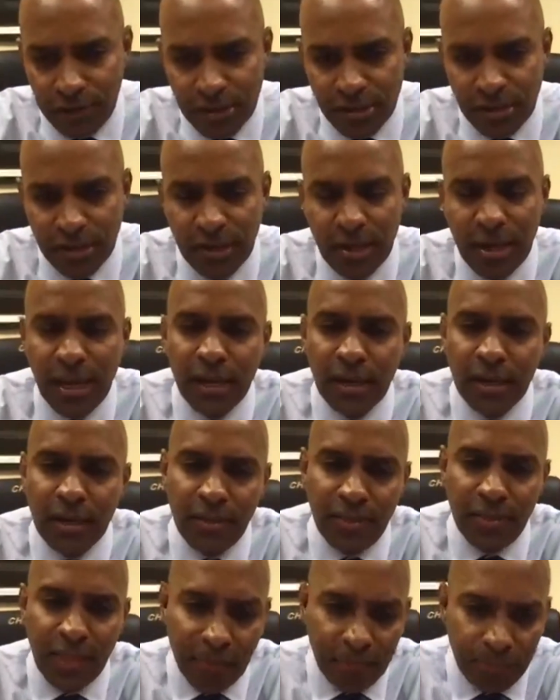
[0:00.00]
That bureau
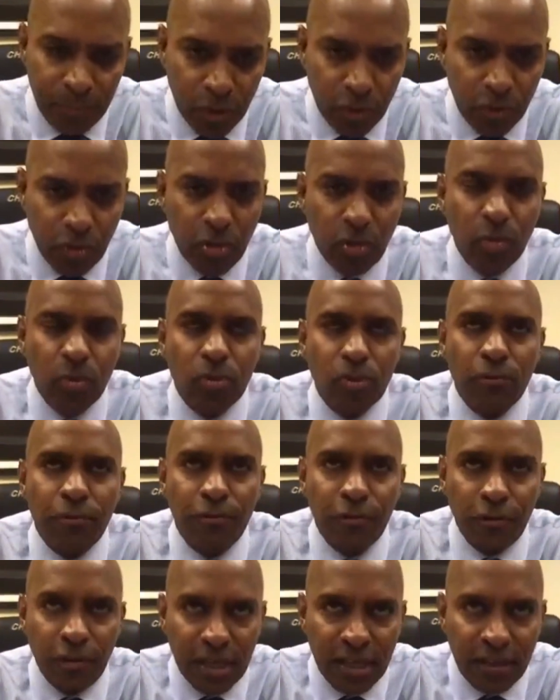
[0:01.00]
will fully
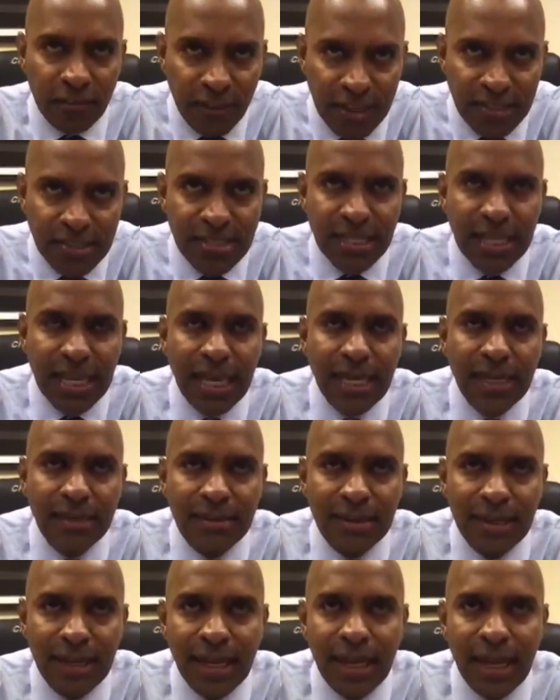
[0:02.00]
investigate and
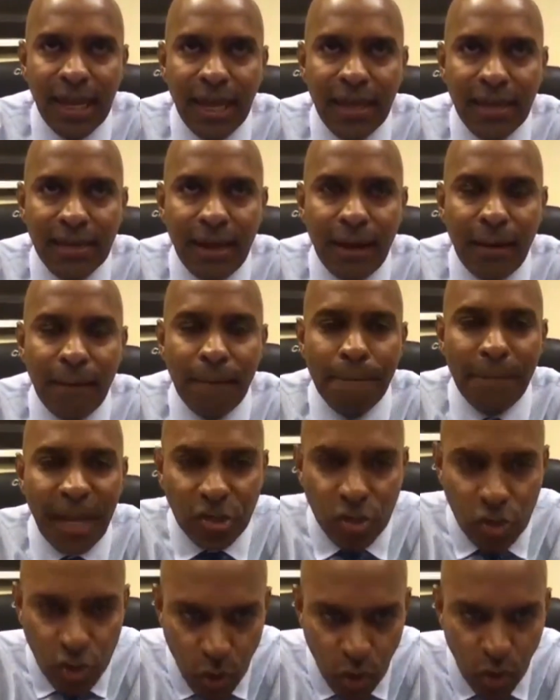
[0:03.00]
um, make sure
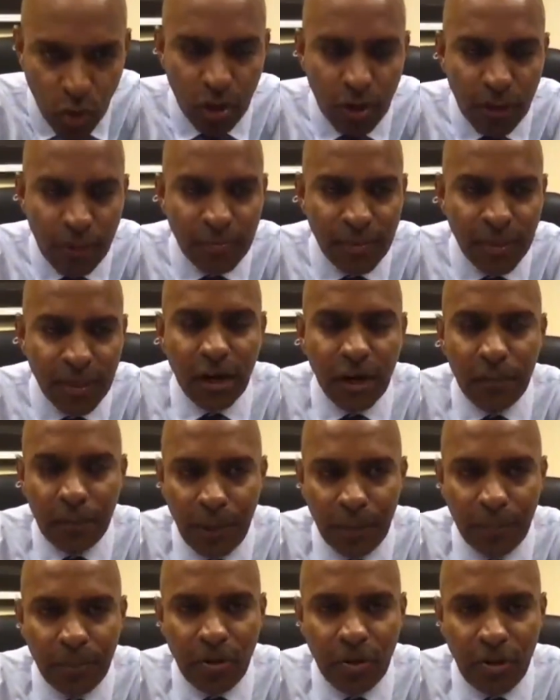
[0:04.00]
that our people are in
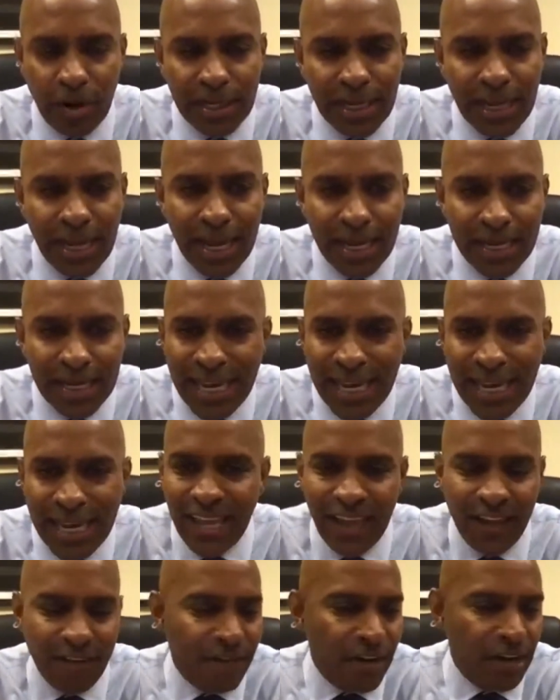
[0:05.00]
line. If I don't
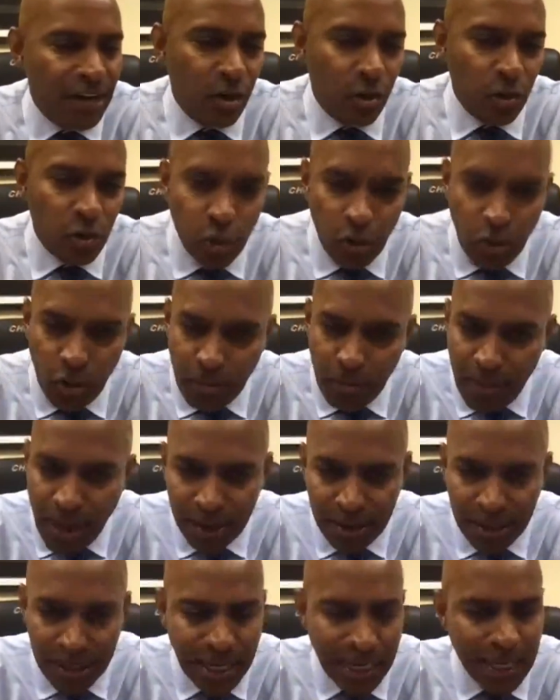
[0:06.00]
know about it, I can't
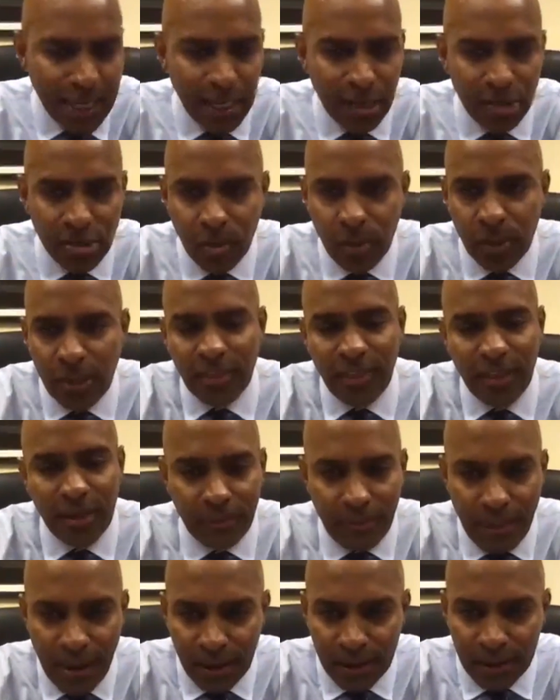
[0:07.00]
do anything about it.
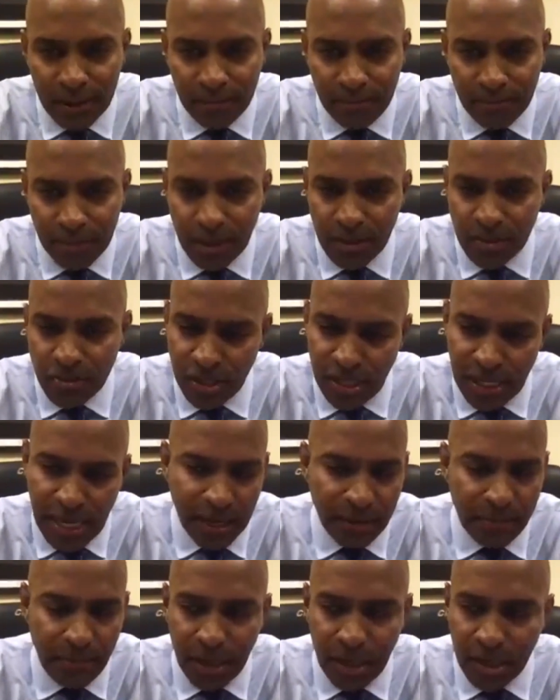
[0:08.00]
So you got to make us
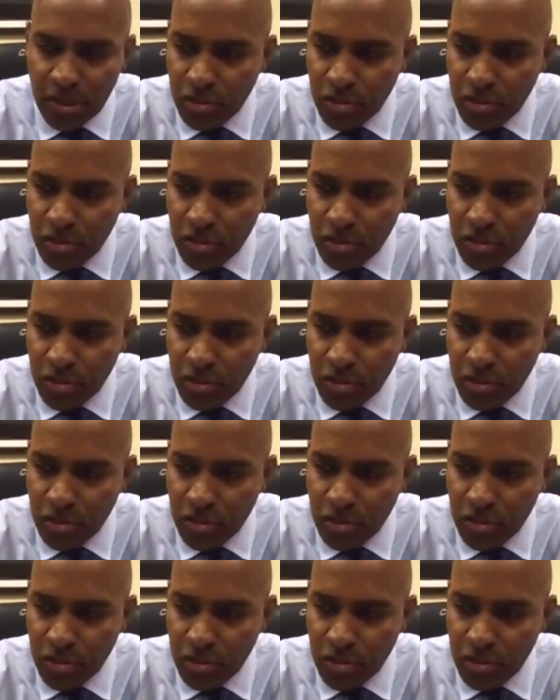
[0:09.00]
aware.